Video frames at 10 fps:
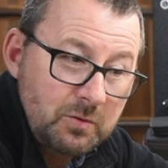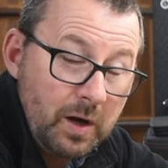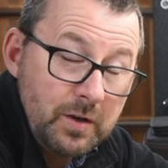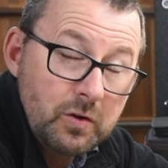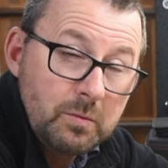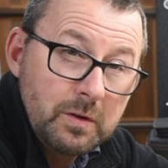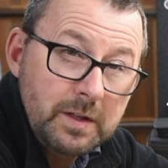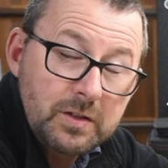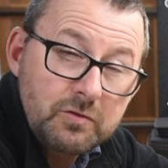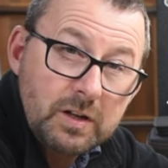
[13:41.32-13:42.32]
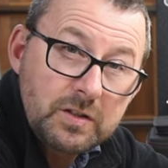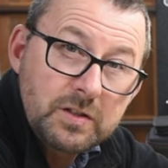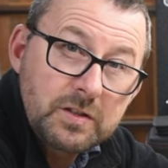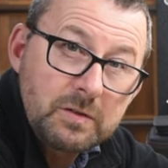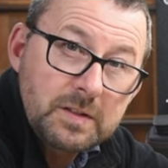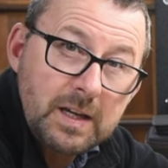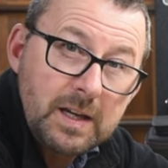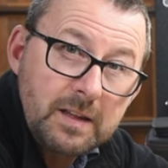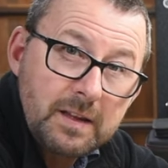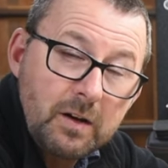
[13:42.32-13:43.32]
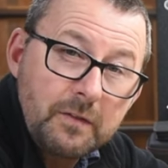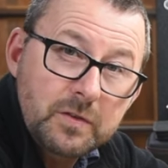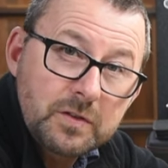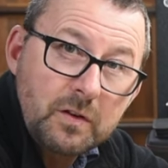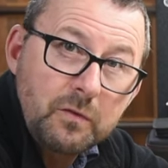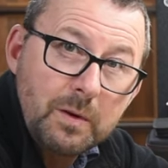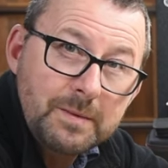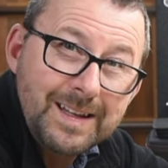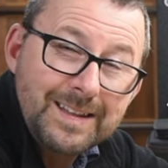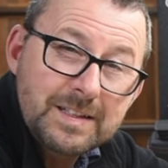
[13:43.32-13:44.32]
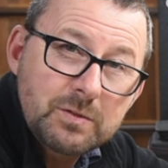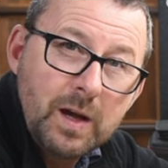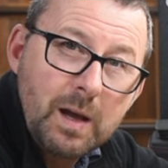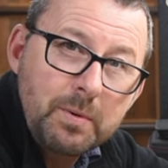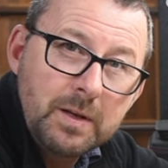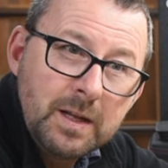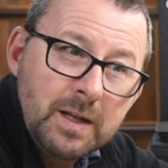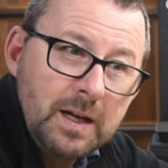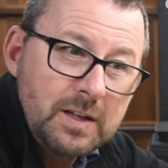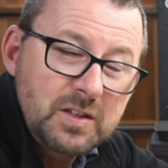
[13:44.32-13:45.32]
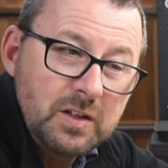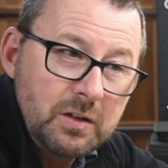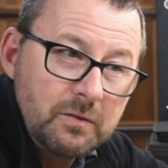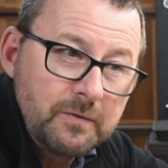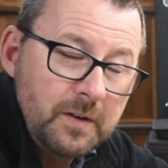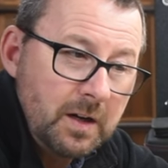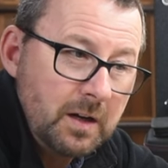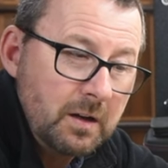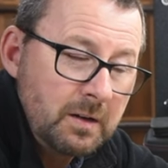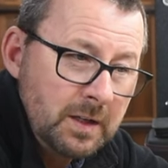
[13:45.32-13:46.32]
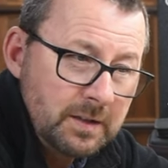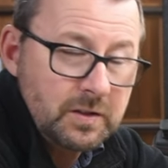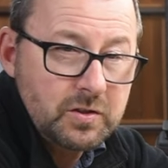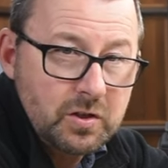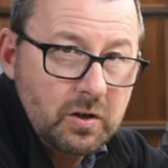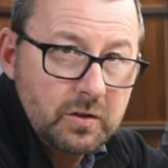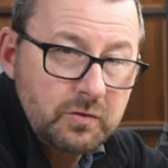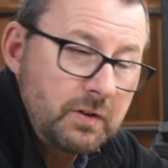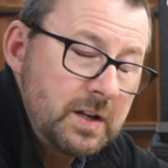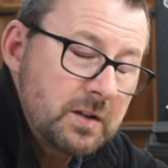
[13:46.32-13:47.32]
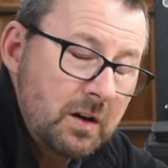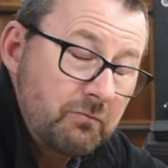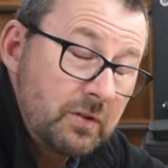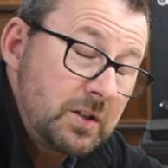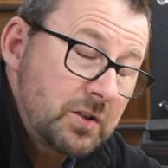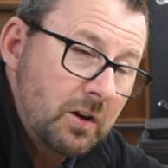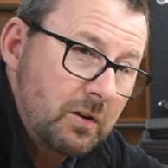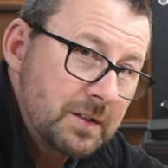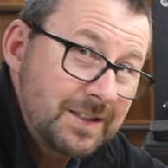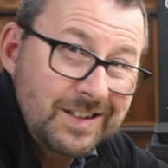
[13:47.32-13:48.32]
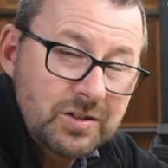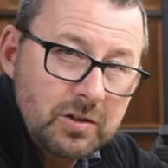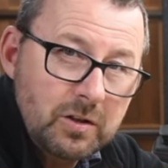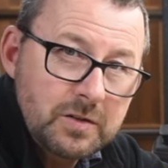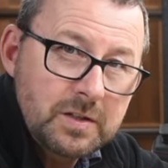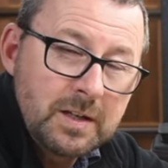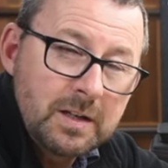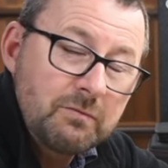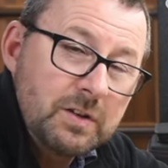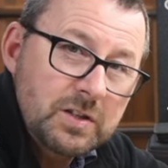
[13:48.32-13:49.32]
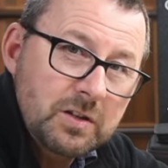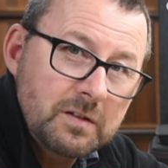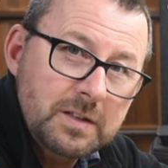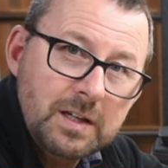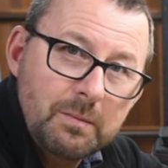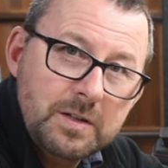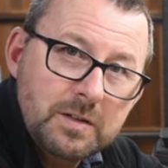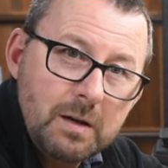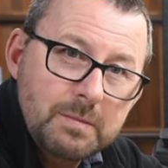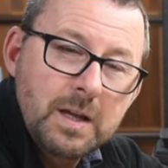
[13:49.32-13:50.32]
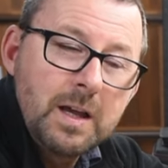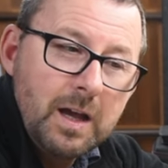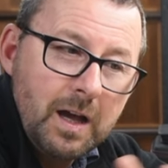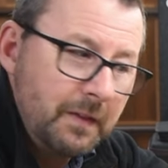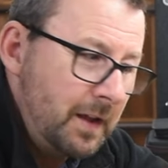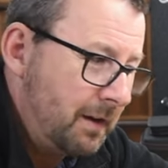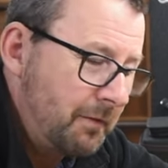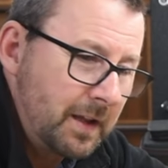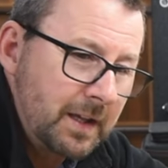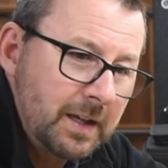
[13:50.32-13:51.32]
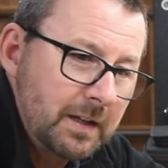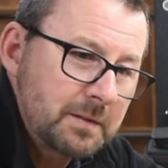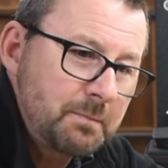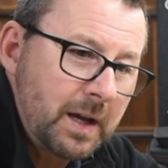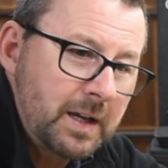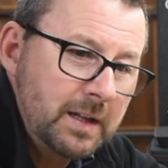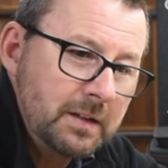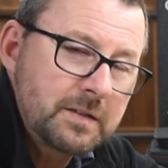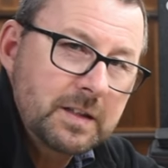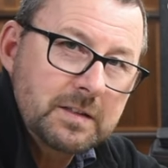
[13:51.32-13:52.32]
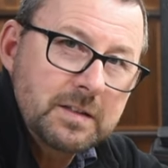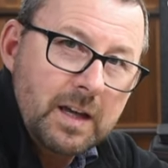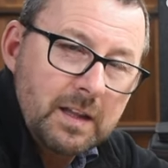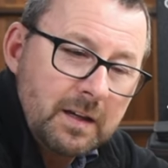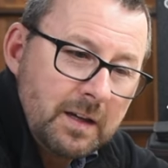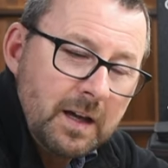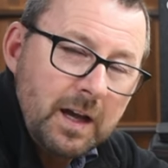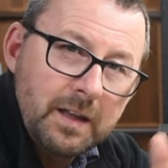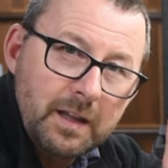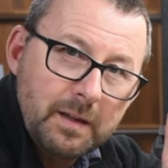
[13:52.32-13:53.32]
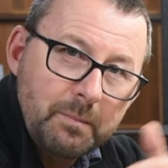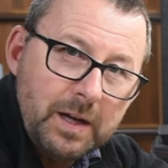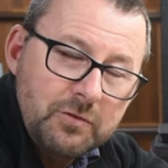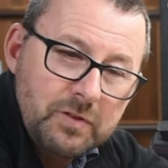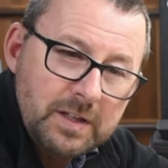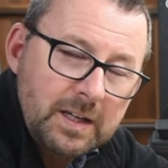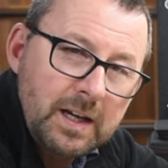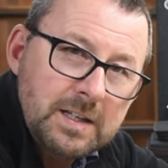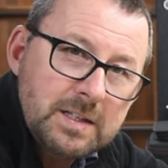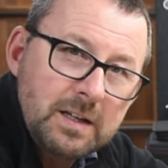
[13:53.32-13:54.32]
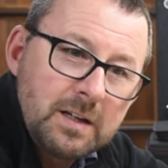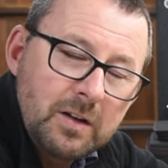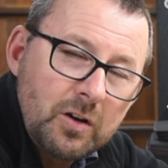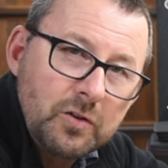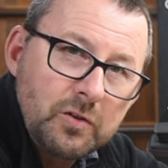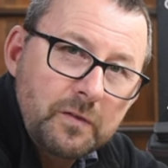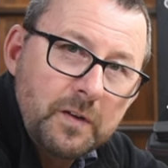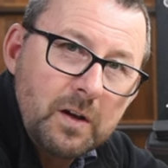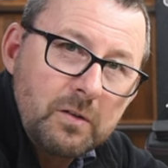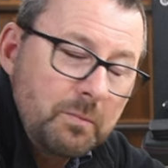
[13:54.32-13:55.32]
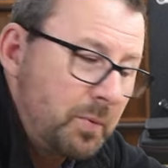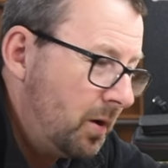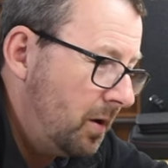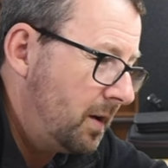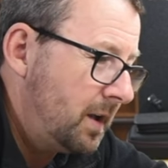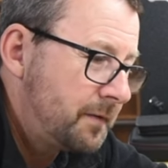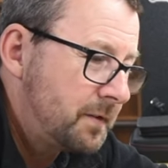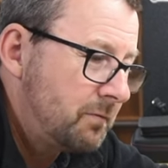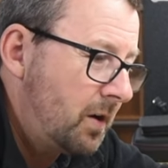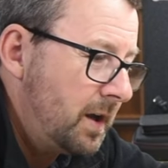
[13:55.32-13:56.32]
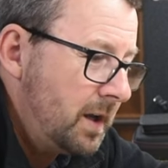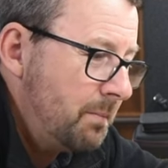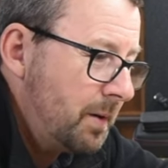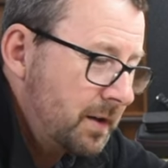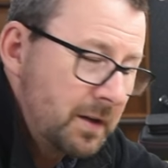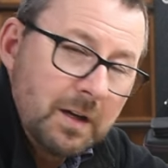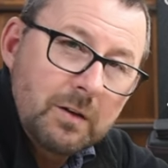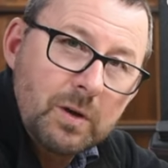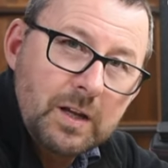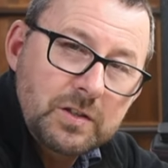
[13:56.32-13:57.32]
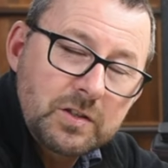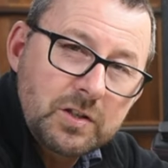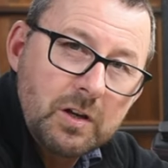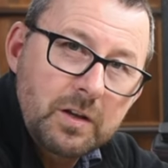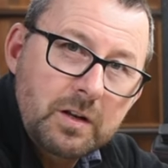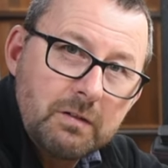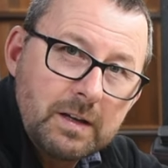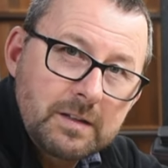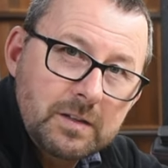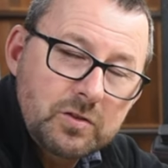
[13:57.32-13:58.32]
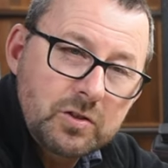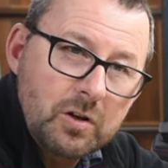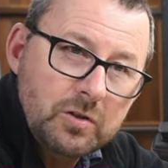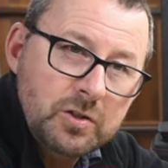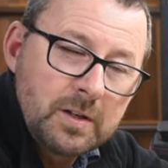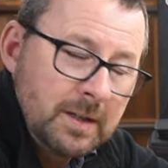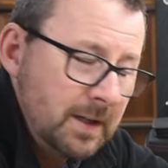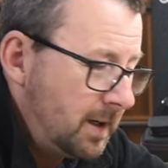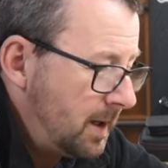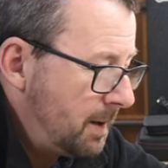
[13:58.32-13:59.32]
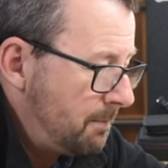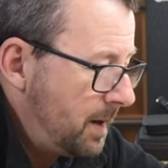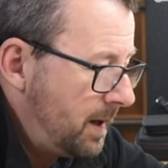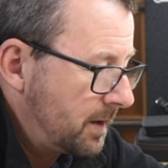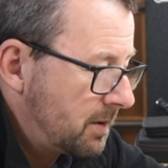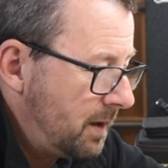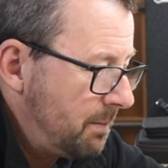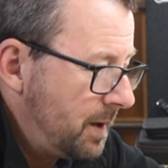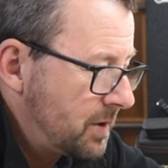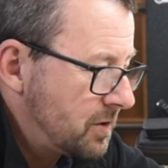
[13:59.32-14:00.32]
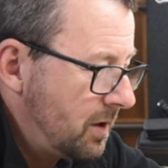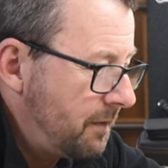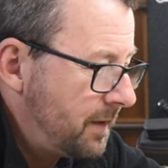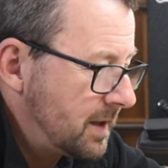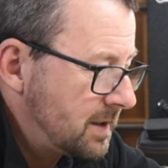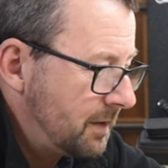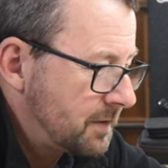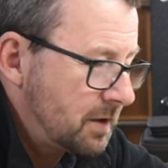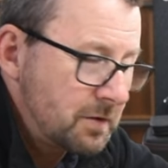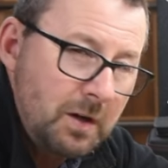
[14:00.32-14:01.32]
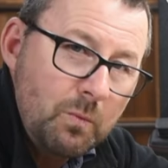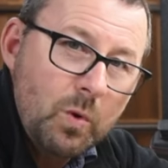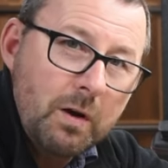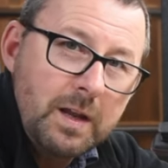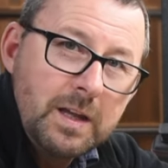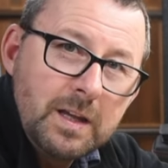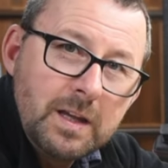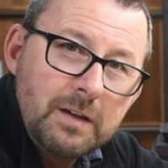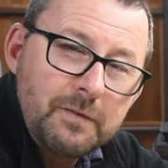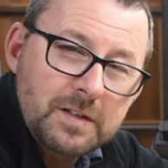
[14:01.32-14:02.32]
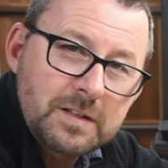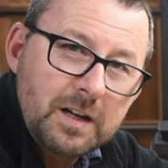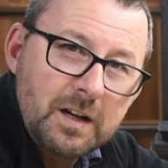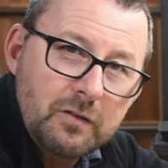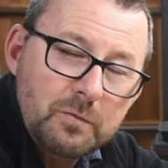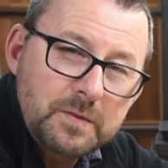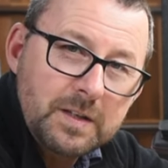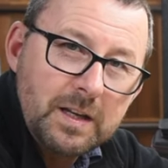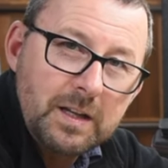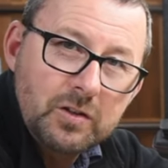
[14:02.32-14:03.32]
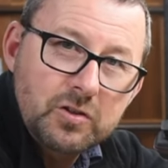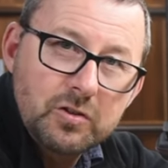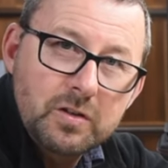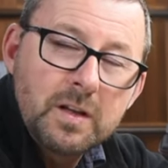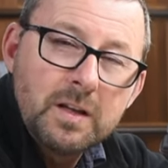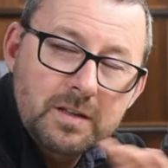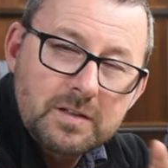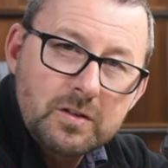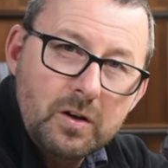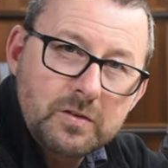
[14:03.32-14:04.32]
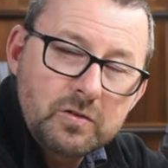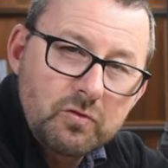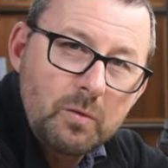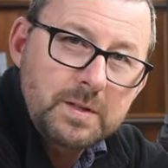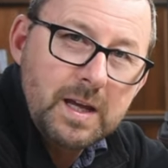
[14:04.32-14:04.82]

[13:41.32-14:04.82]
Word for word: quite normal the instructions do say that after a software update this will happen until you've uh, discharged recharged recharged discharged recharged a couple of times and then everything kicks back in and syncs together and then the battery indicator on your phone per left and right earbud will actually show the correct discharge um, and the correct battery life that is left so don't worry if it's stuck 100% it should start to drop